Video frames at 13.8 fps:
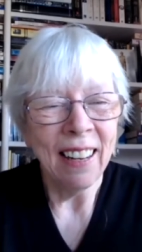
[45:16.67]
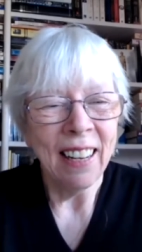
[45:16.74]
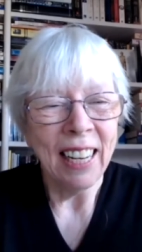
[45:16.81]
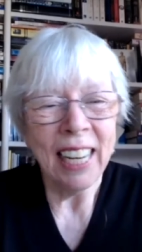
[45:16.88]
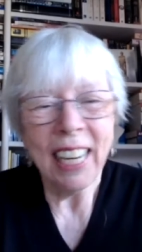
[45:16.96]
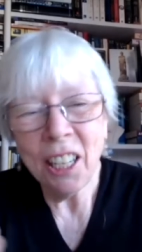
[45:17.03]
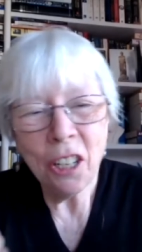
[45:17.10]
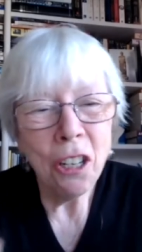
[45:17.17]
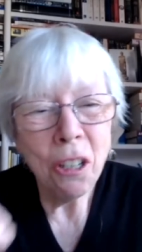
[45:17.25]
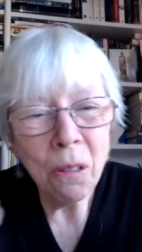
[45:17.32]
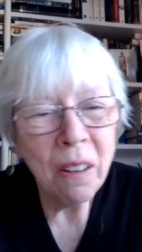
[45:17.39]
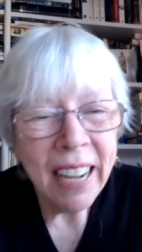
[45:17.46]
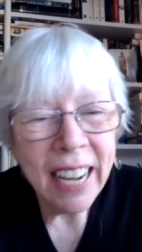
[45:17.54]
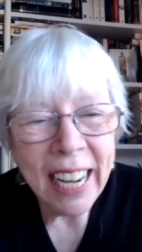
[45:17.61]
each
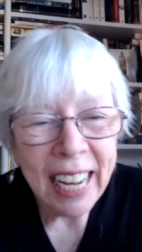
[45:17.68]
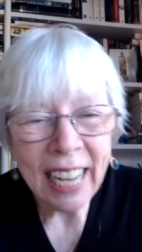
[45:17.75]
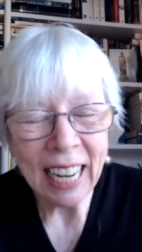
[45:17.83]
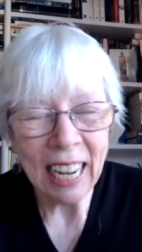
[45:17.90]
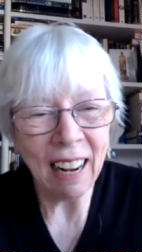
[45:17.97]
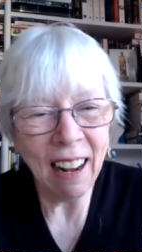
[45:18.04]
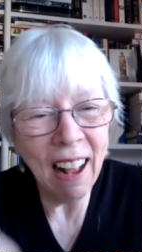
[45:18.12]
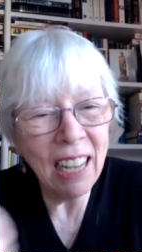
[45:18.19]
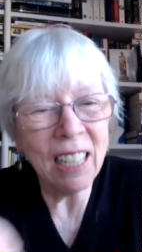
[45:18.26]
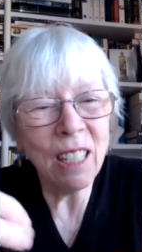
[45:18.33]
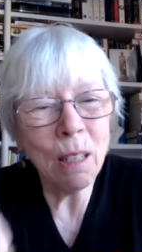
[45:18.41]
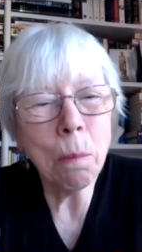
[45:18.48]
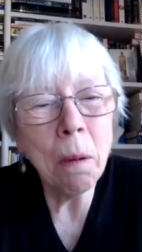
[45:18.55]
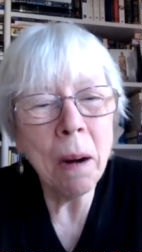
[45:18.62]
unique
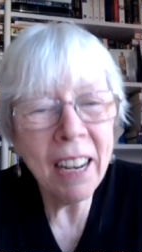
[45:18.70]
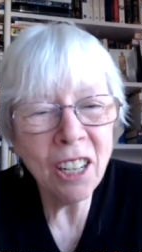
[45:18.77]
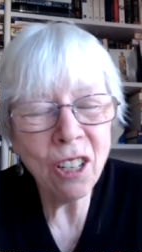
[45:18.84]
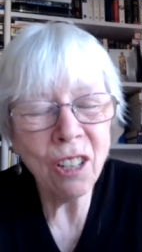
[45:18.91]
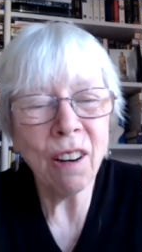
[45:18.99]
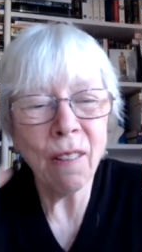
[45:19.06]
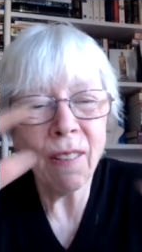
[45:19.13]
expression of